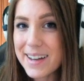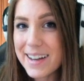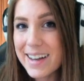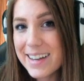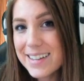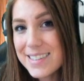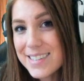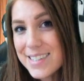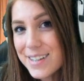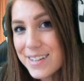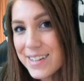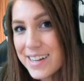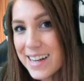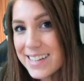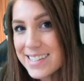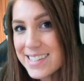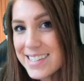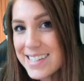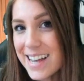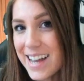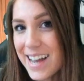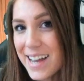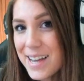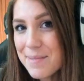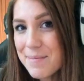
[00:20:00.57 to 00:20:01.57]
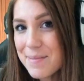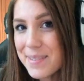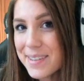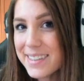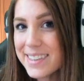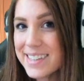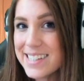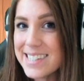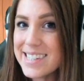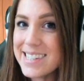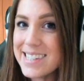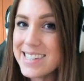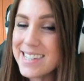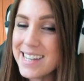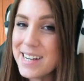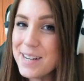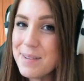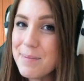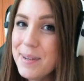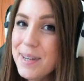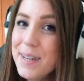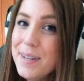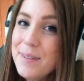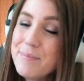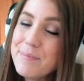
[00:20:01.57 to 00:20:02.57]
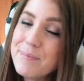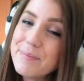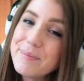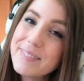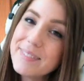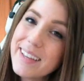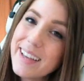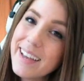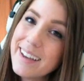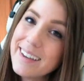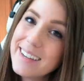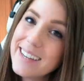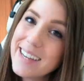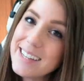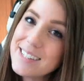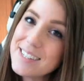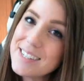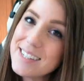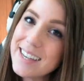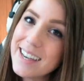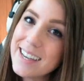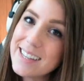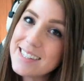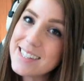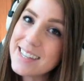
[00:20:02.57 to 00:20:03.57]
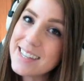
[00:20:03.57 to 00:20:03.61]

Until next time, this is Lady B. I'll catch you guys